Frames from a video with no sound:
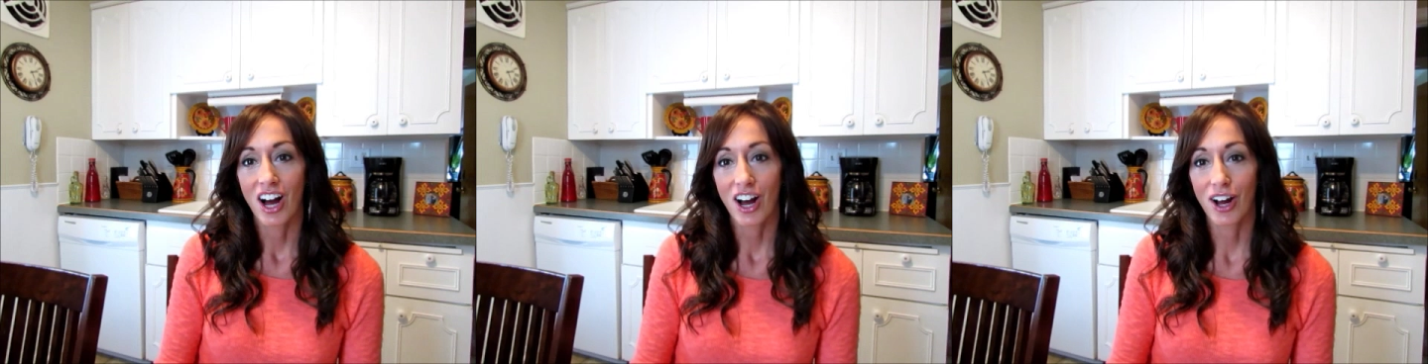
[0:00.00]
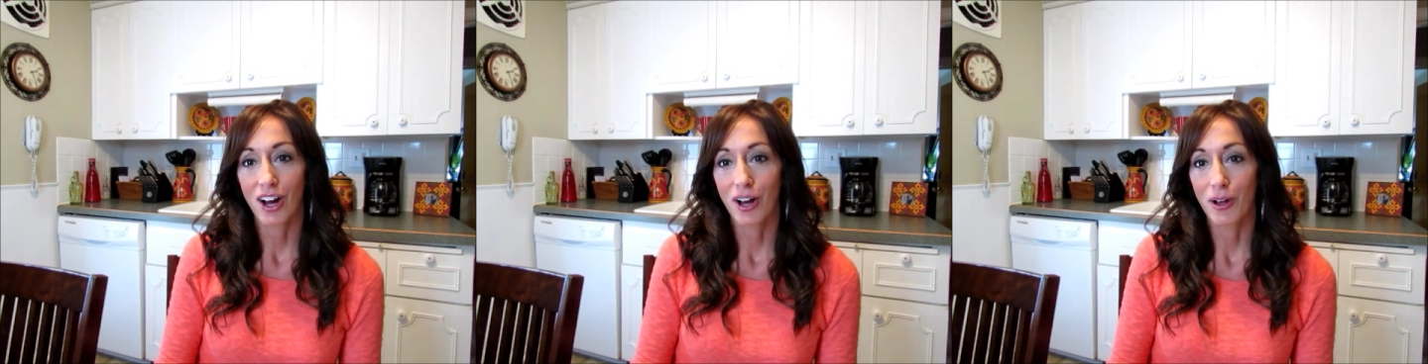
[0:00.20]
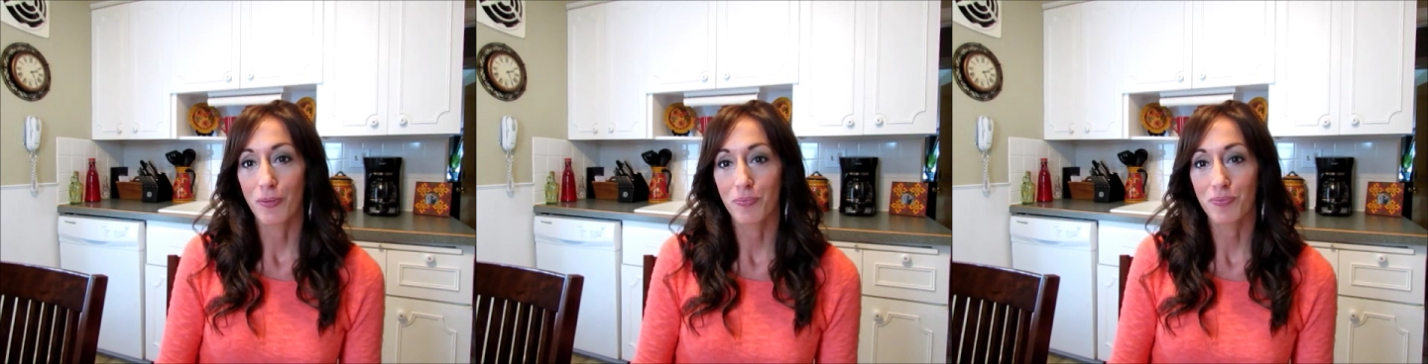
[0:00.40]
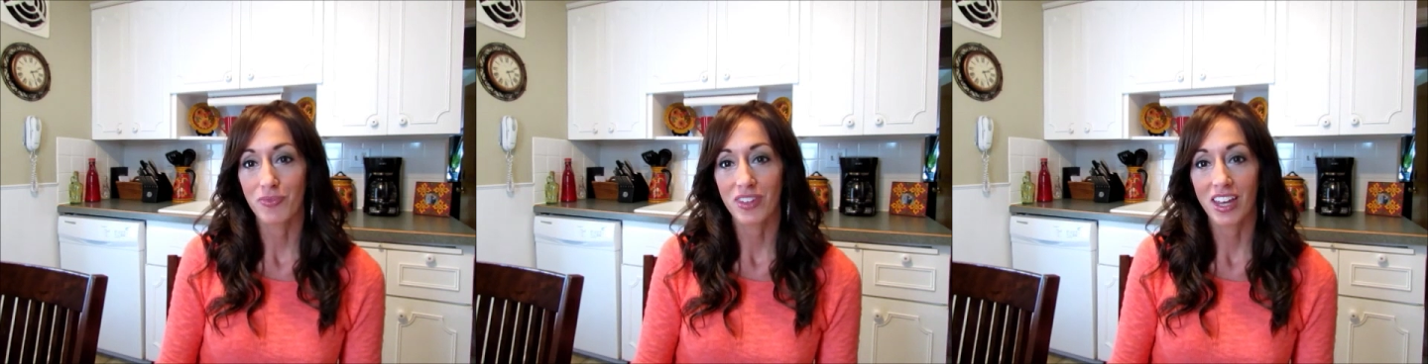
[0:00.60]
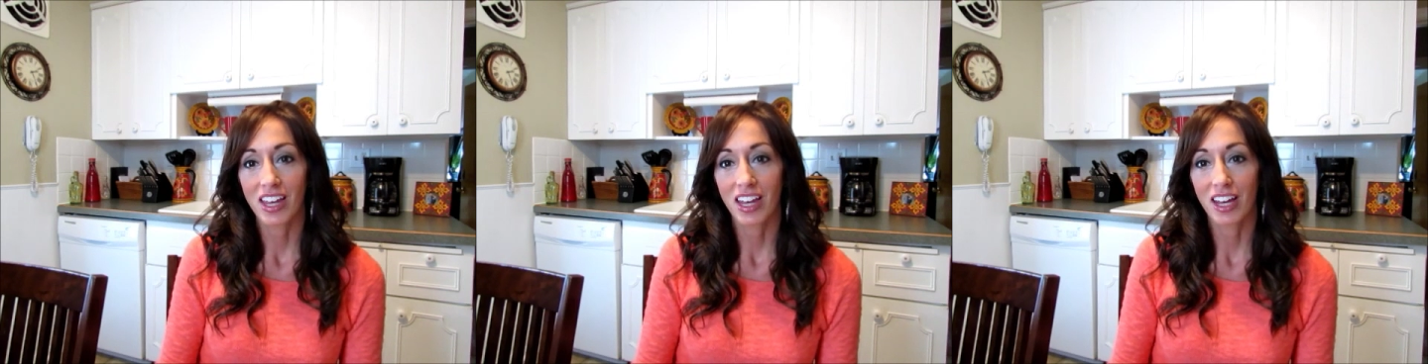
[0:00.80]
Um,
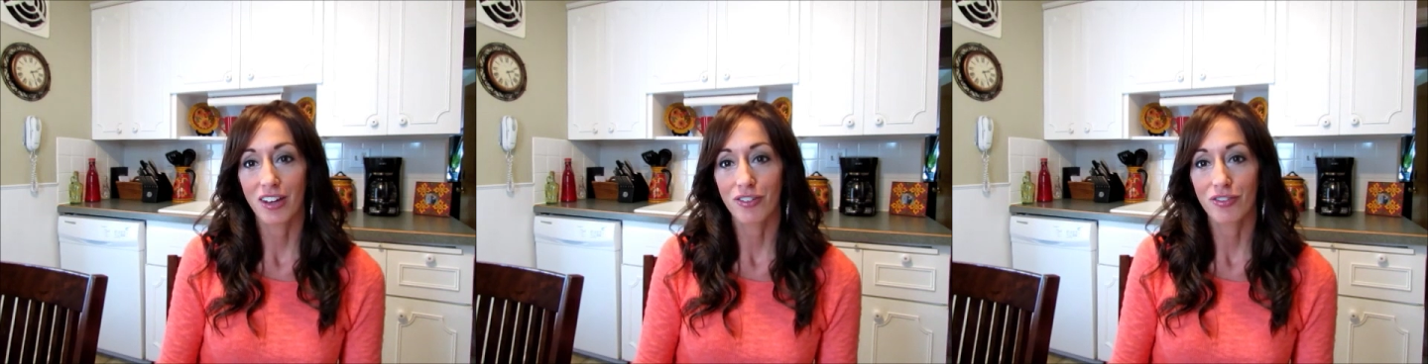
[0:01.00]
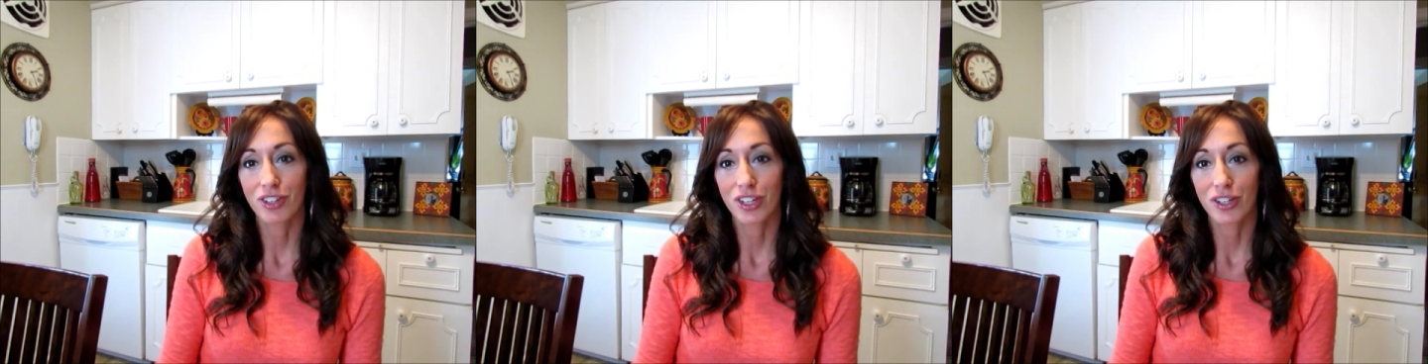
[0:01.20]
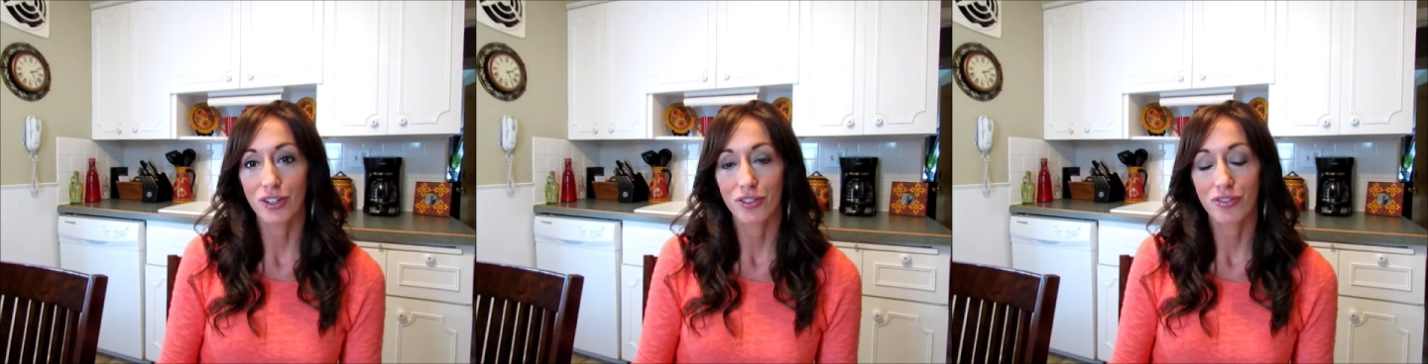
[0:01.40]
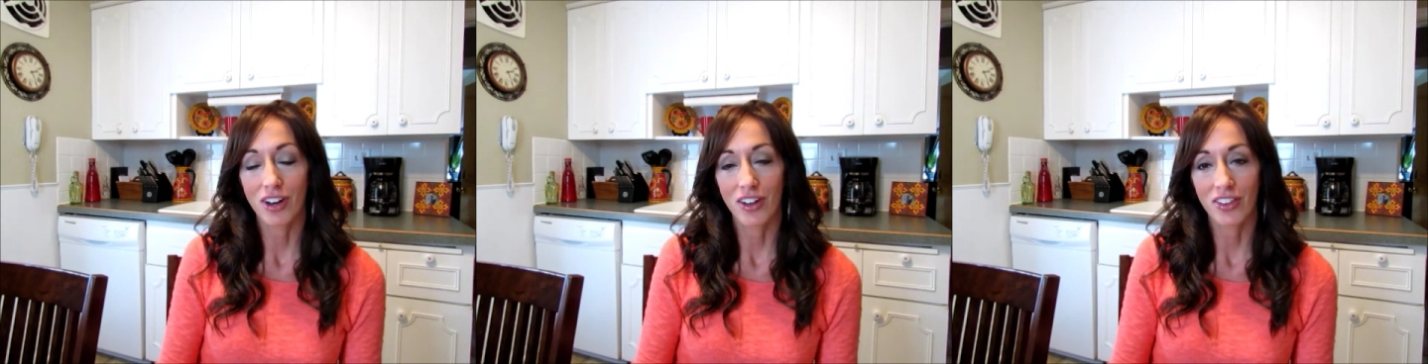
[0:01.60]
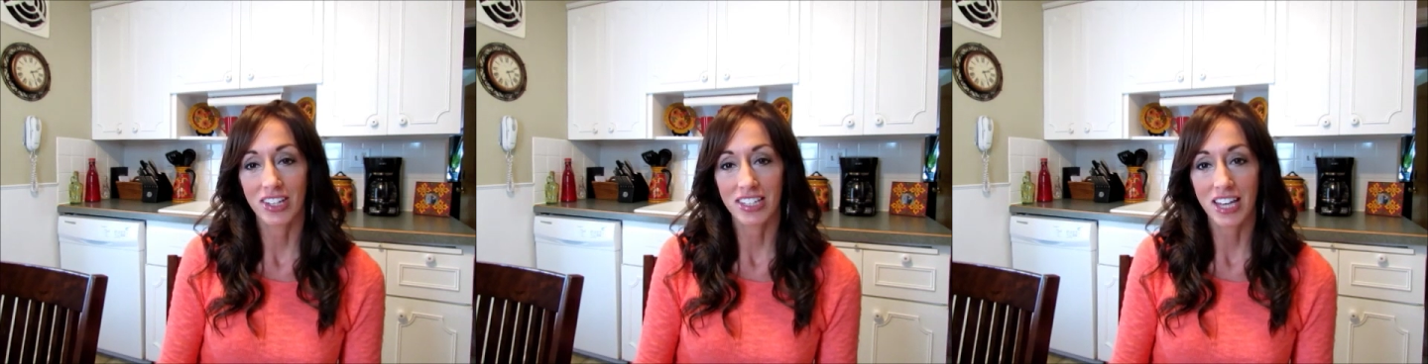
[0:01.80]
if you
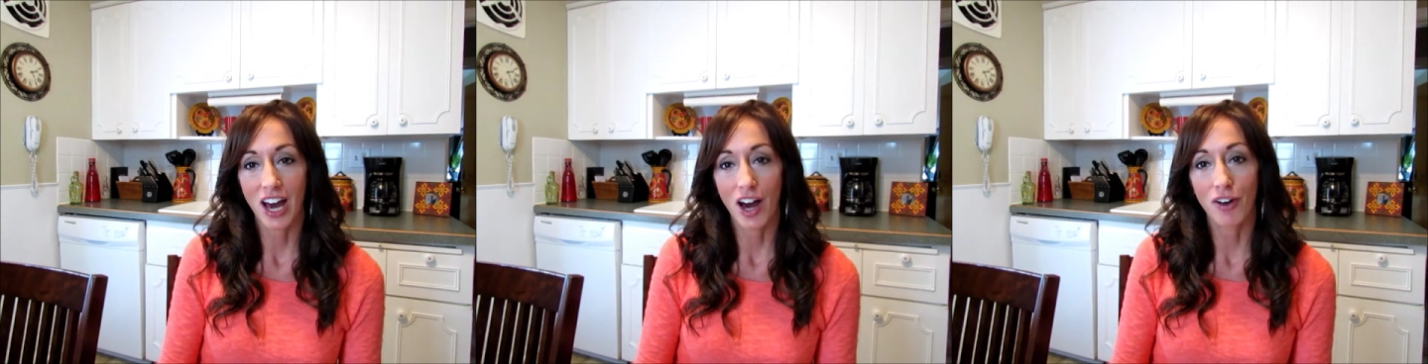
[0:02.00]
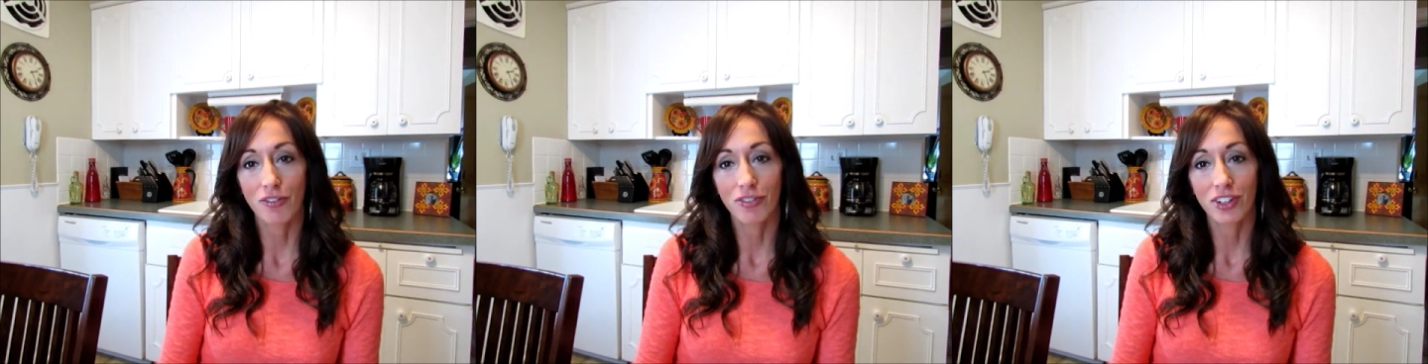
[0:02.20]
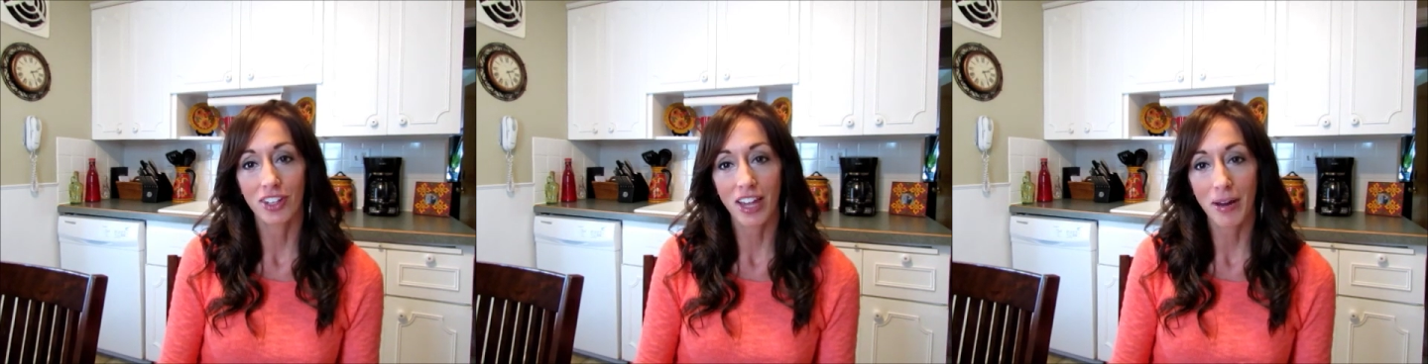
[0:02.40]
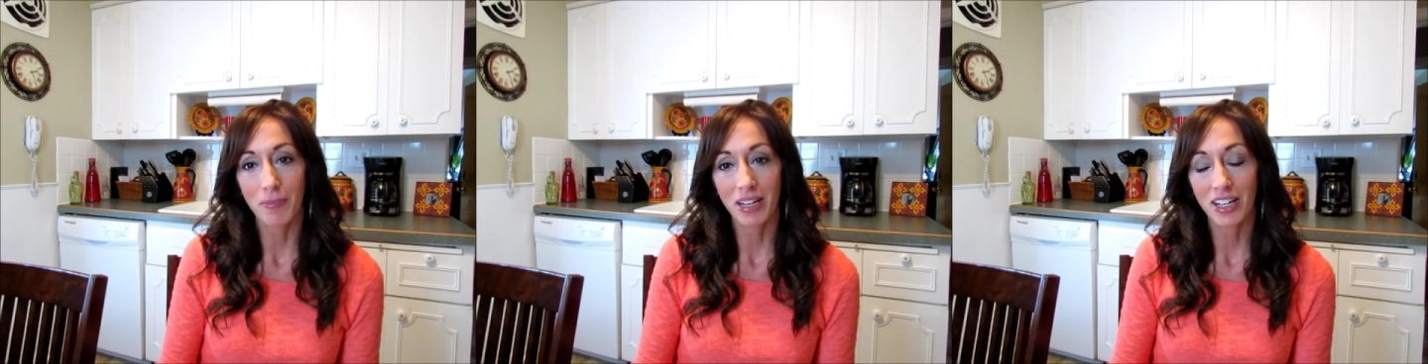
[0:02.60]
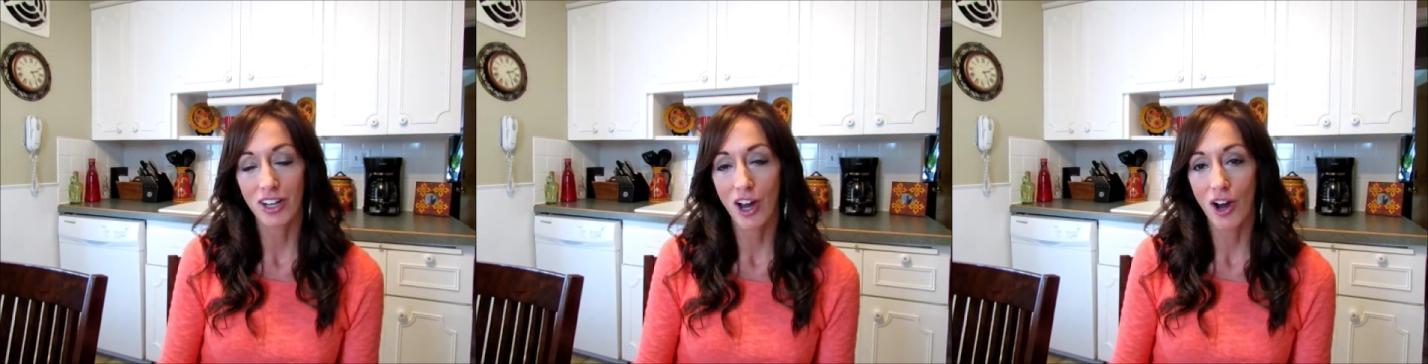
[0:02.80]
found this helpful, let
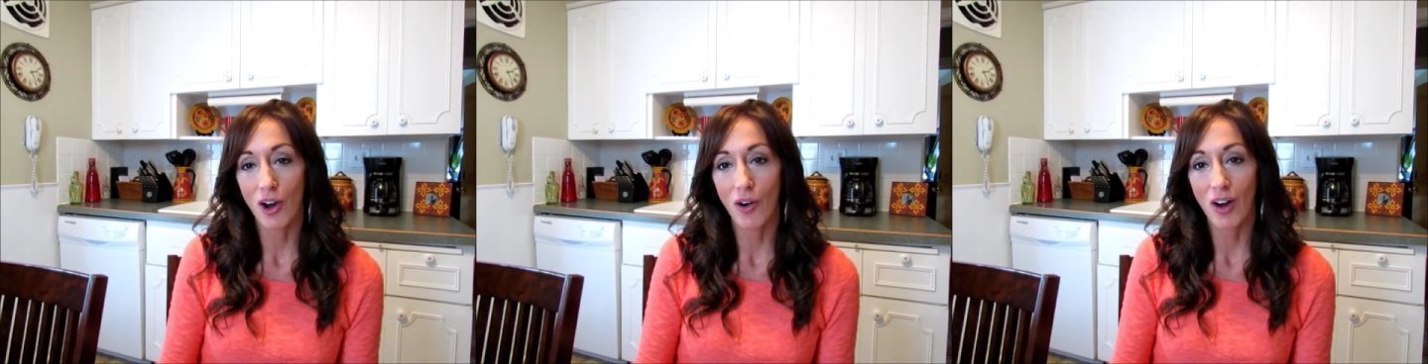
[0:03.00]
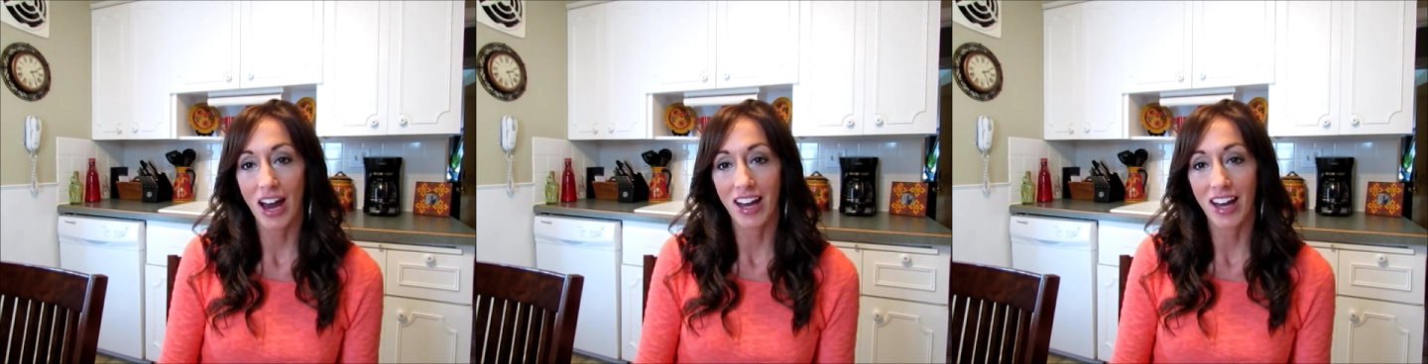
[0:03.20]
me know.